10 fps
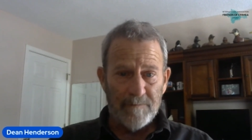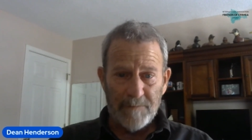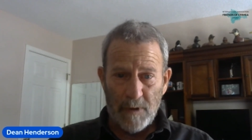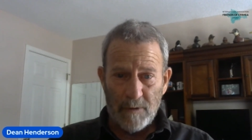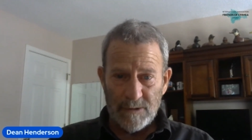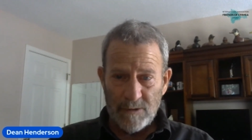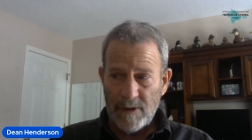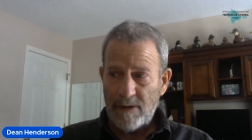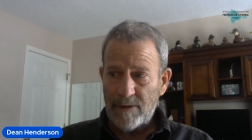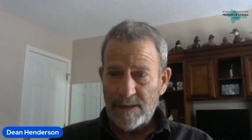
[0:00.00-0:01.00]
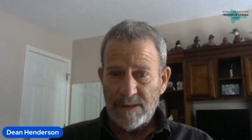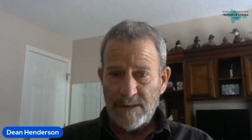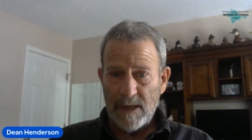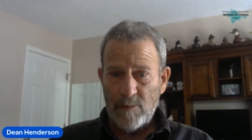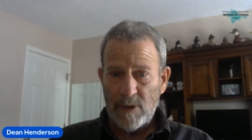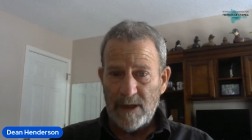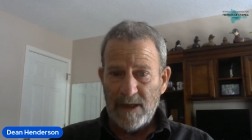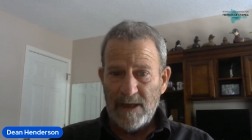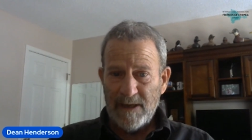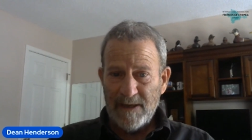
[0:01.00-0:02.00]
Long story how he gets his name, but
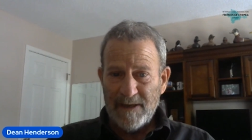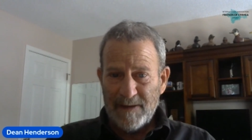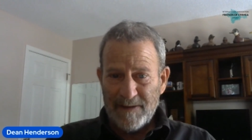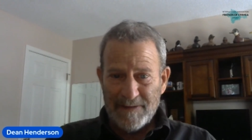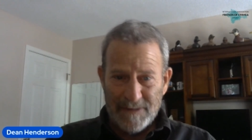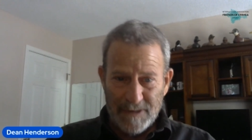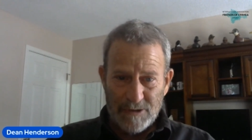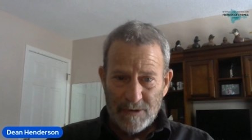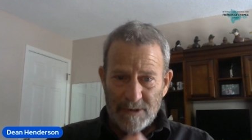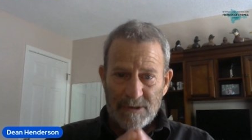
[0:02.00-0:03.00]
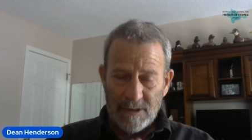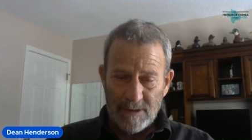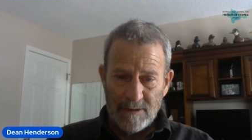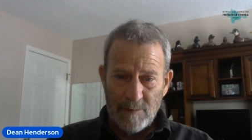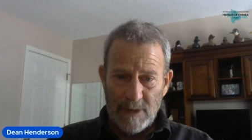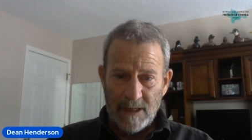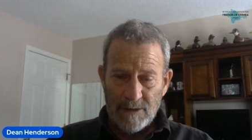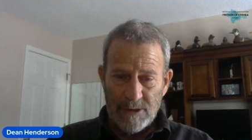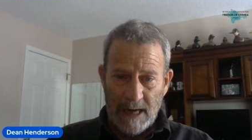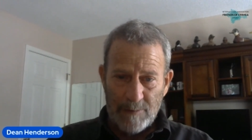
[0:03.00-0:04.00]
essentially it's the, the meaning of
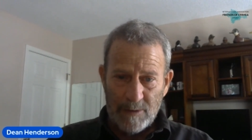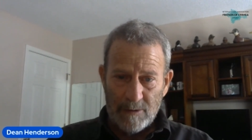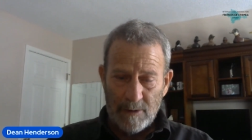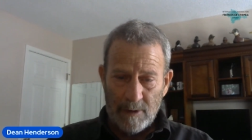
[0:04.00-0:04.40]
the chapter.